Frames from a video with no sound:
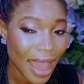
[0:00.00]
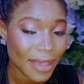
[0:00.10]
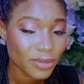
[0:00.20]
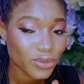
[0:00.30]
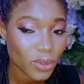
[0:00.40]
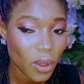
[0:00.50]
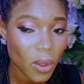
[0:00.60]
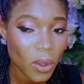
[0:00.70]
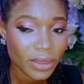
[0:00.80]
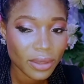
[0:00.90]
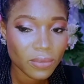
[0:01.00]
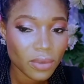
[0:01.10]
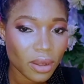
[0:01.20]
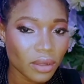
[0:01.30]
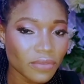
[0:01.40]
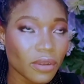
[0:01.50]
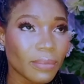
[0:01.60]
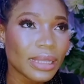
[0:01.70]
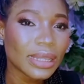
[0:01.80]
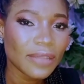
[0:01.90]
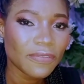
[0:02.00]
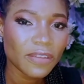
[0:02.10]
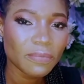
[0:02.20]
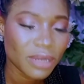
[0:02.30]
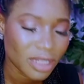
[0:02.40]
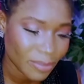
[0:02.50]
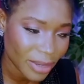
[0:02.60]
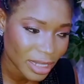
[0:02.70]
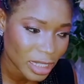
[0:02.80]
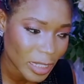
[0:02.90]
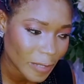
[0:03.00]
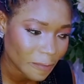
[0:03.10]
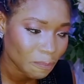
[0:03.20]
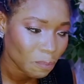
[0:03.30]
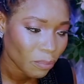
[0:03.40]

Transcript: I saw the world from a different perspective.